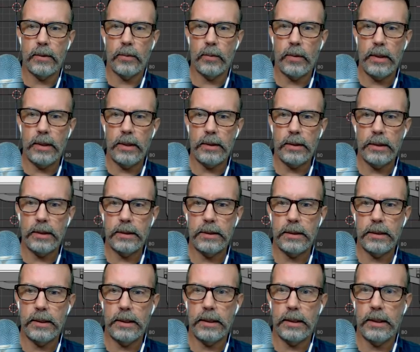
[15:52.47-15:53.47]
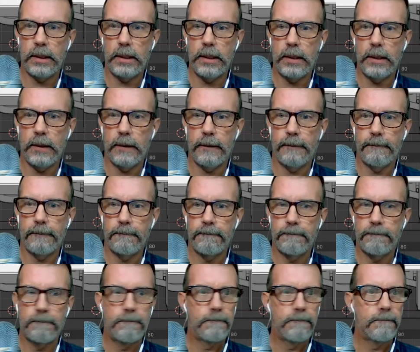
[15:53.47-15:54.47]
Why aren't I seeing it here?
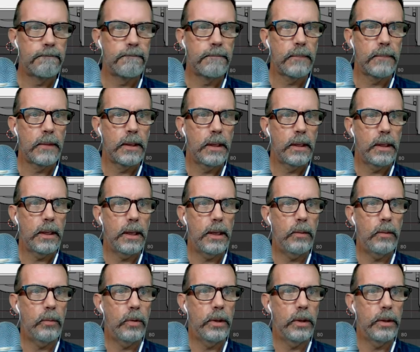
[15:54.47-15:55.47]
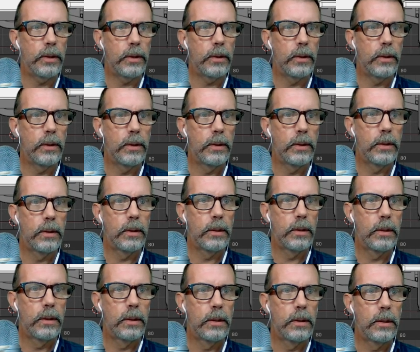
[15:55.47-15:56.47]
I wonder.
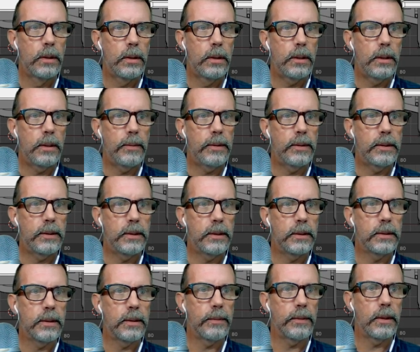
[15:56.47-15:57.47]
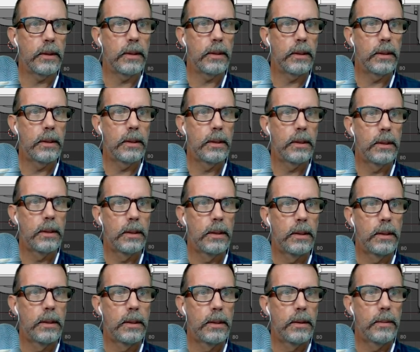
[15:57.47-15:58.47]
Let me see something.
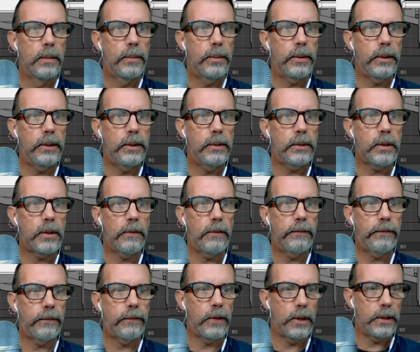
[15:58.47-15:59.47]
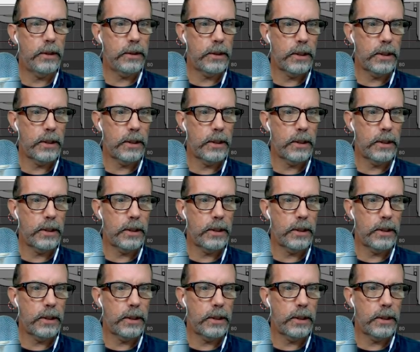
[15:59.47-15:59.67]
Police car front.